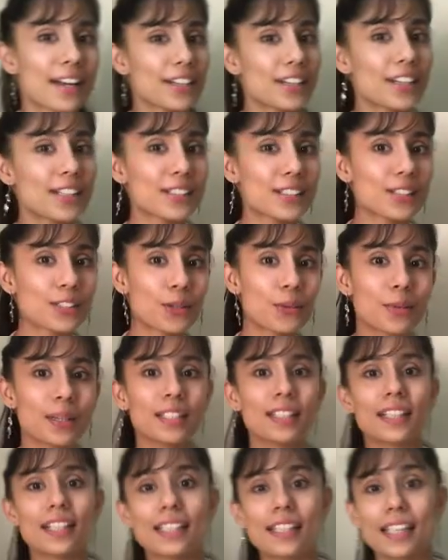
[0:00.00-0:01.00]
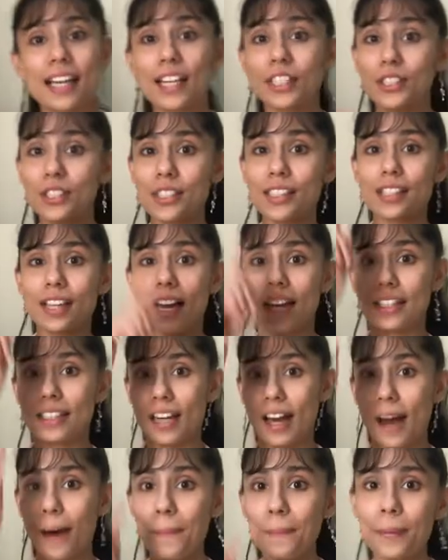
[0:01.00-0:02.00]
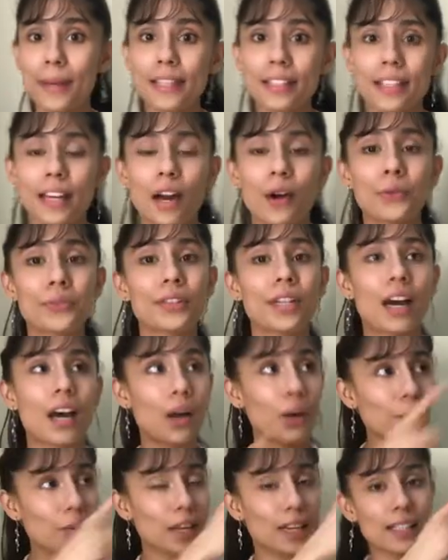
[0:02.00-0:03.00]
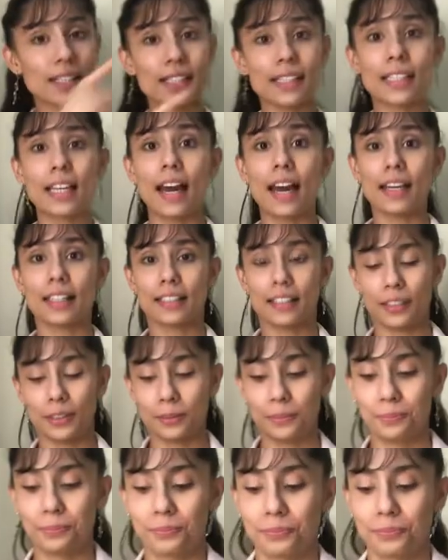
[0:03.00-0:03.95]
Good, so we did side to side, up and down. Now it's diagonal.